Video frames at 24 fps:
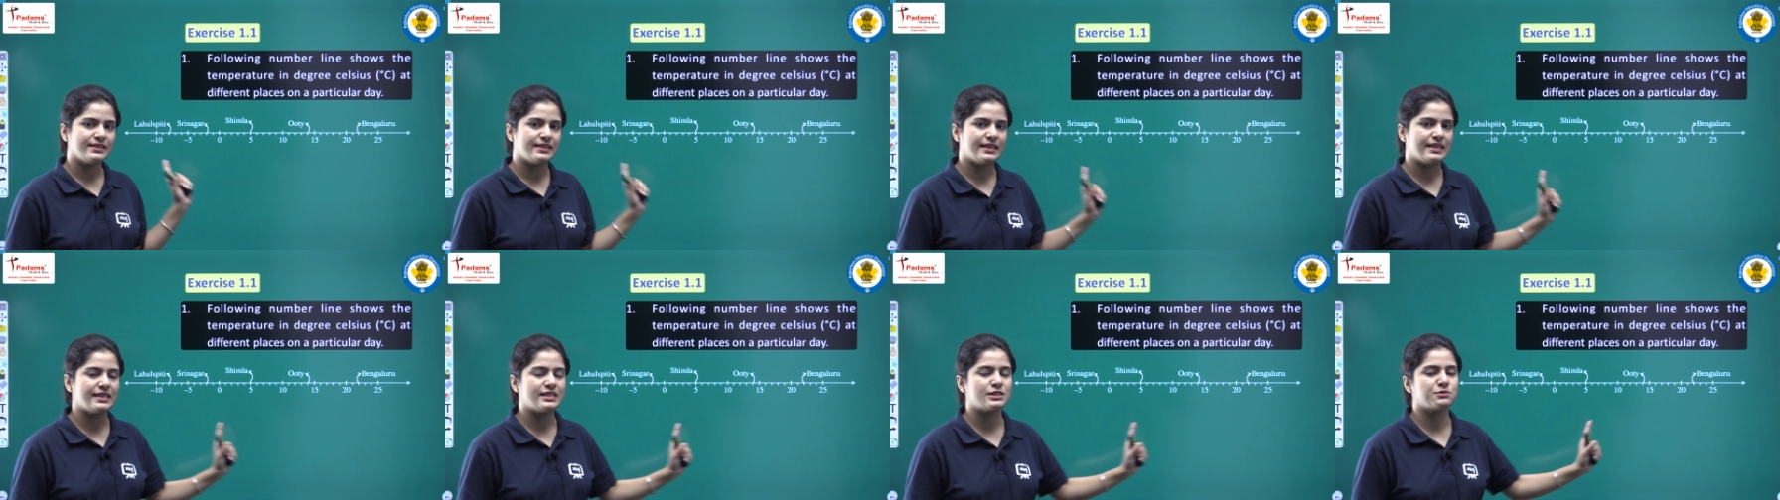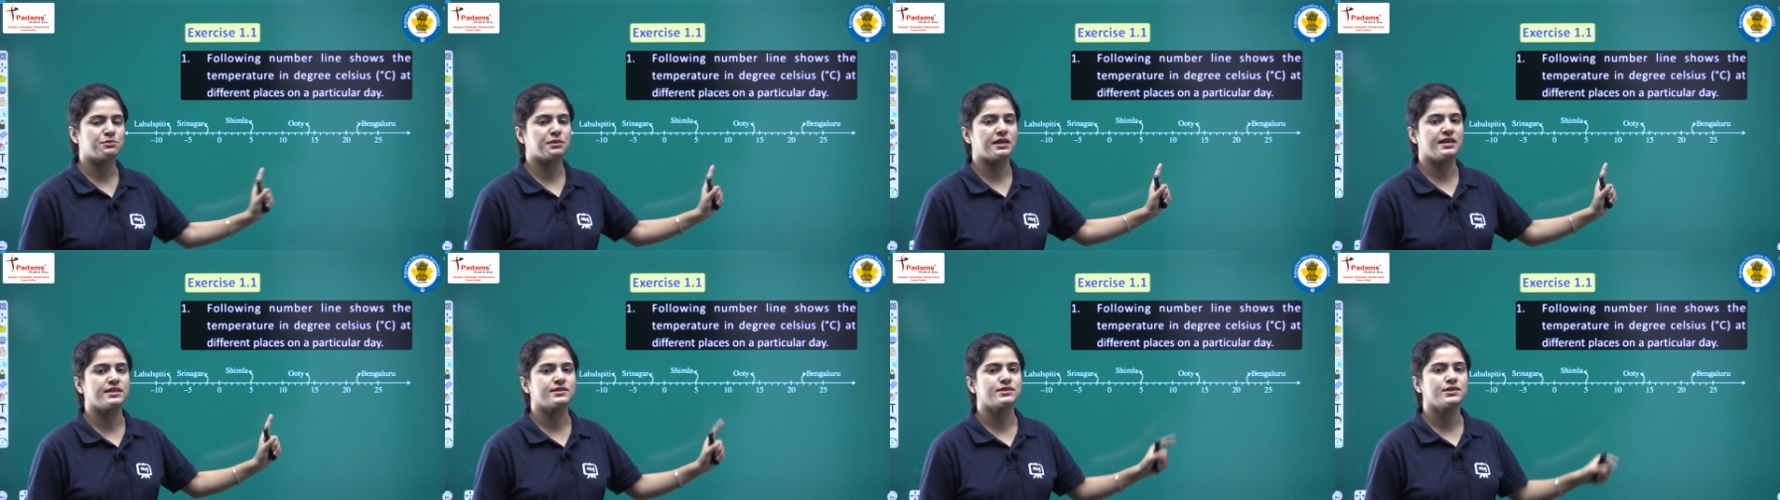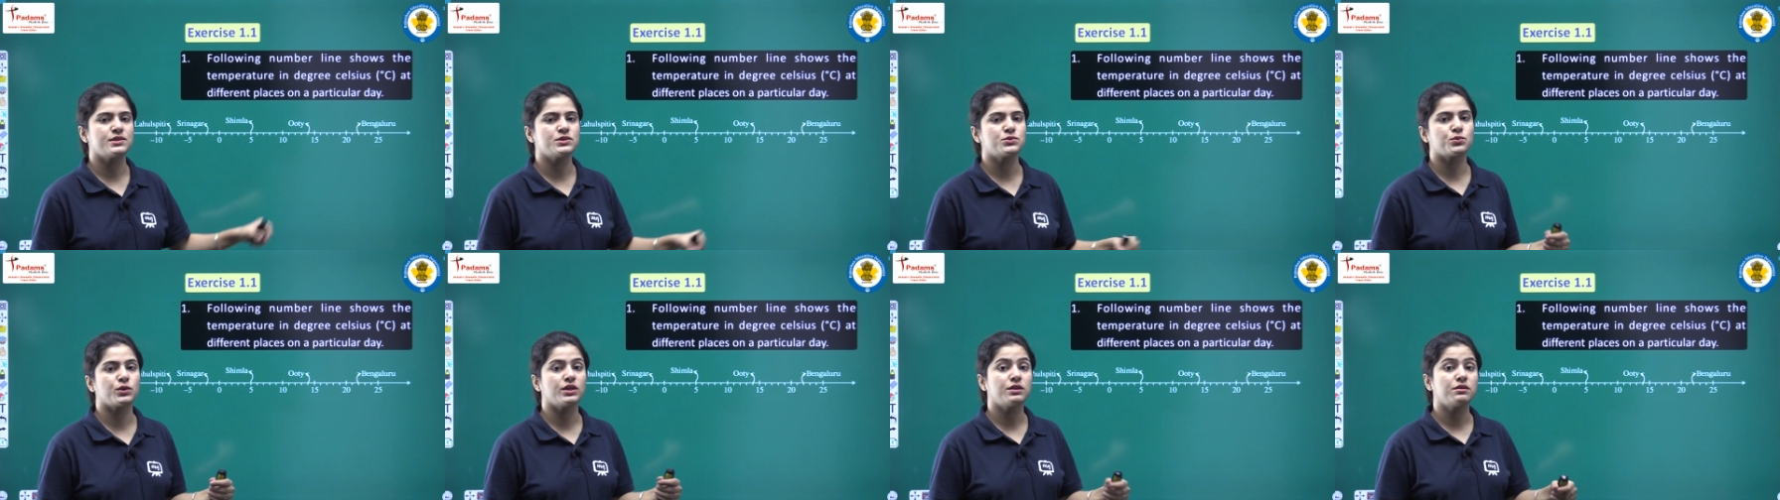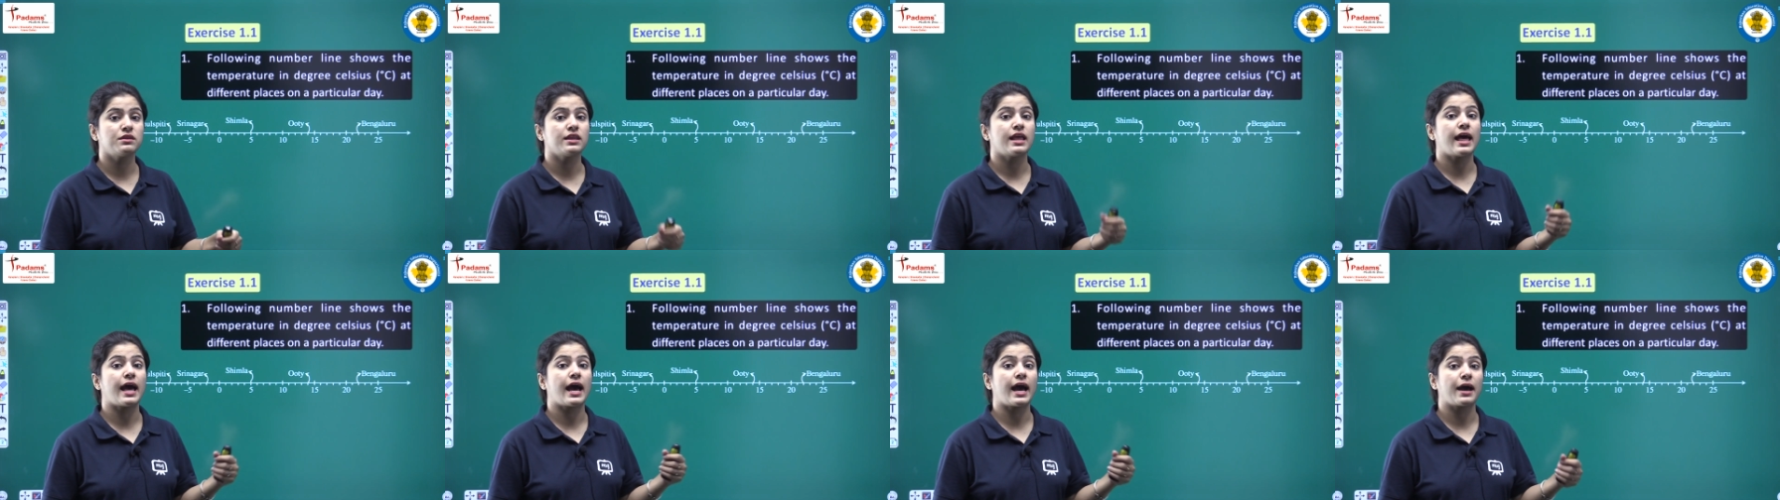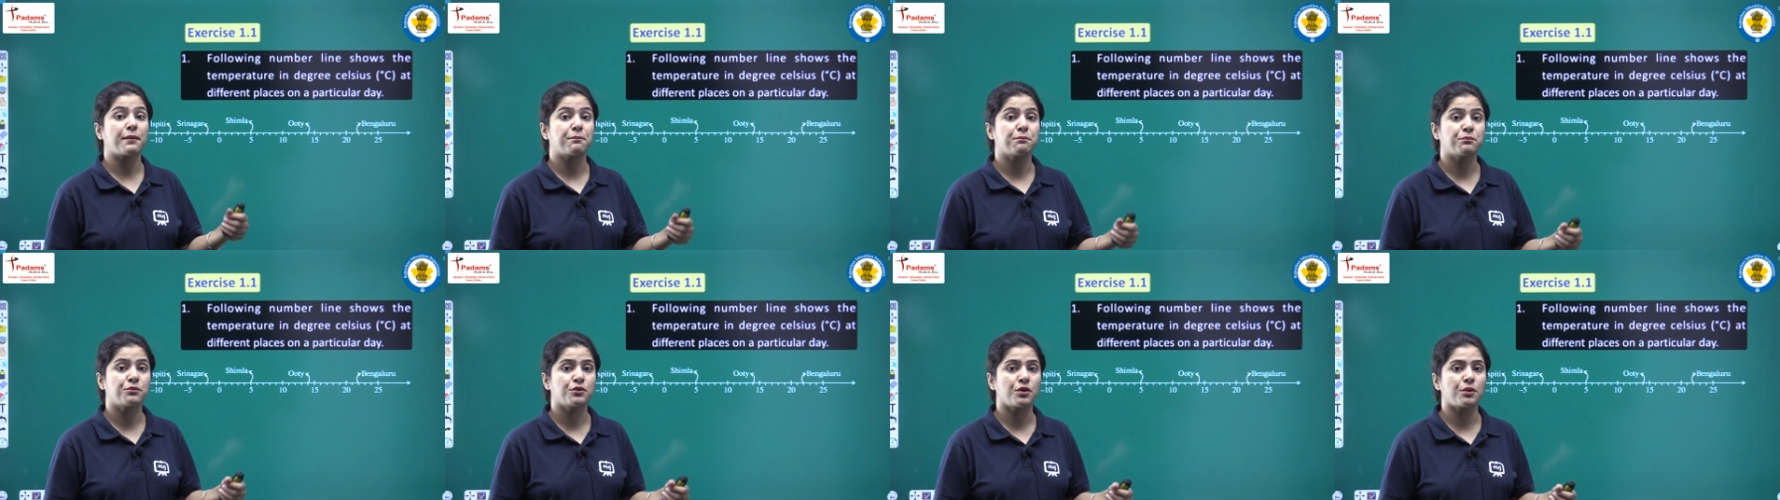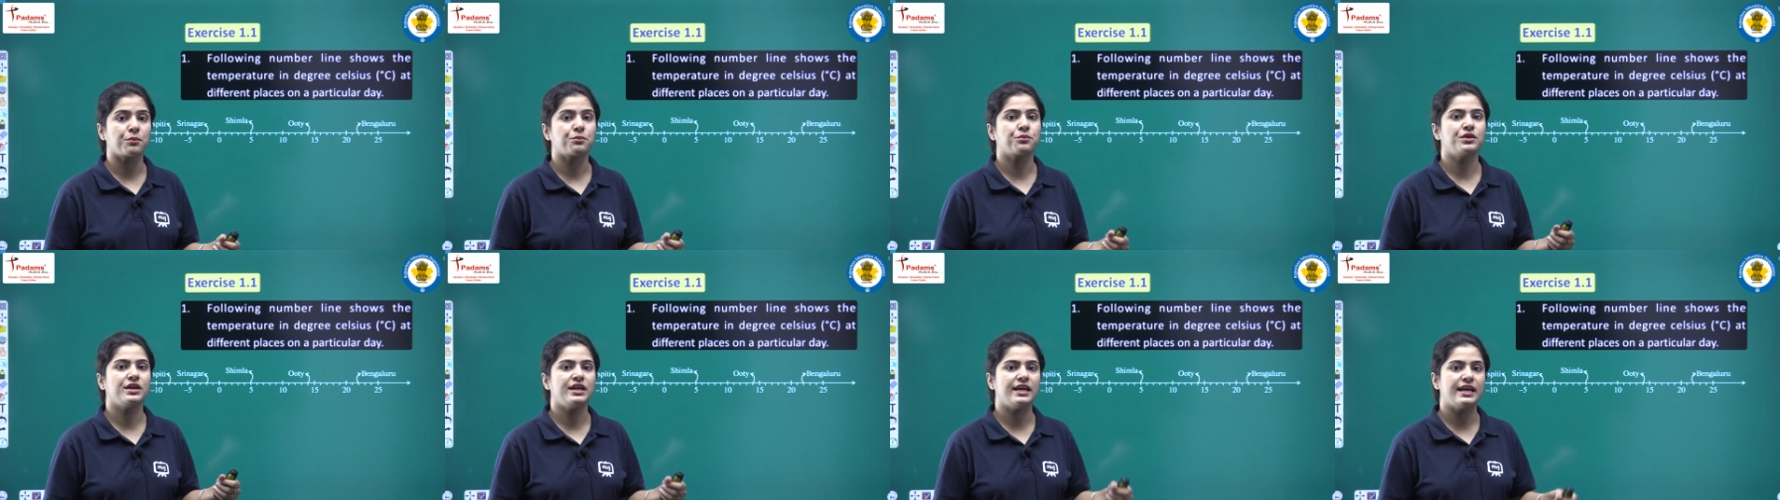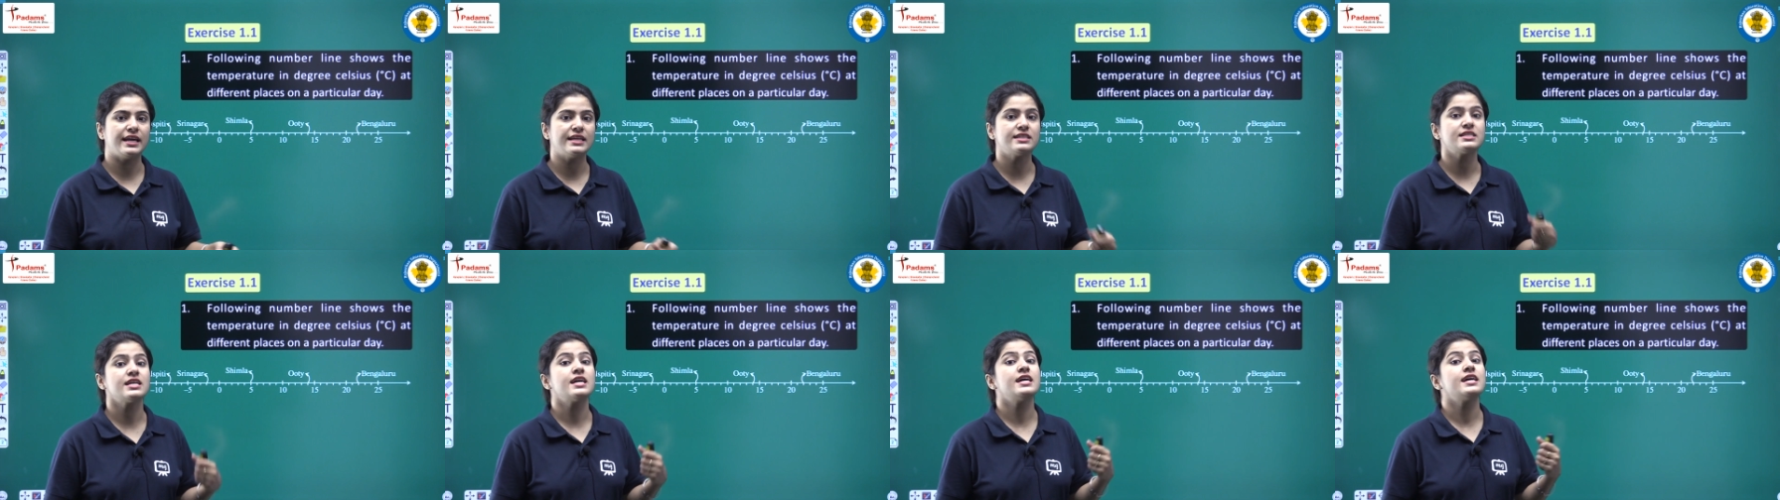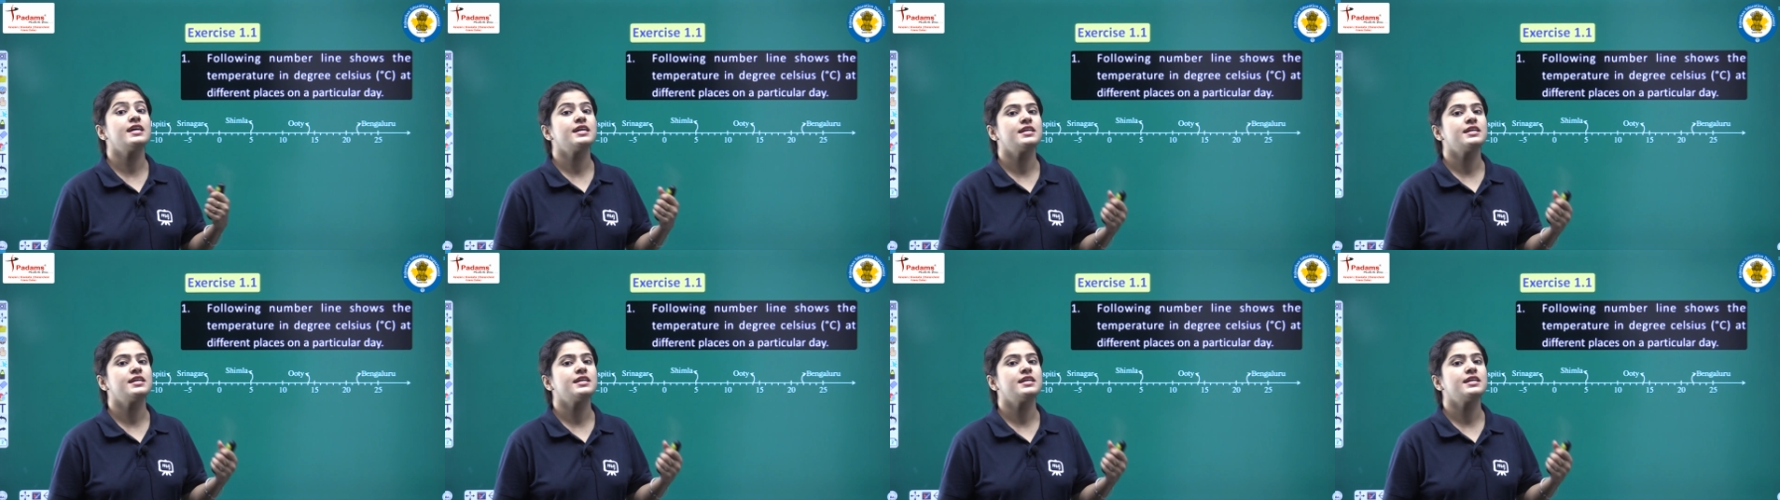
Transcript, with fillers: these places with appropriate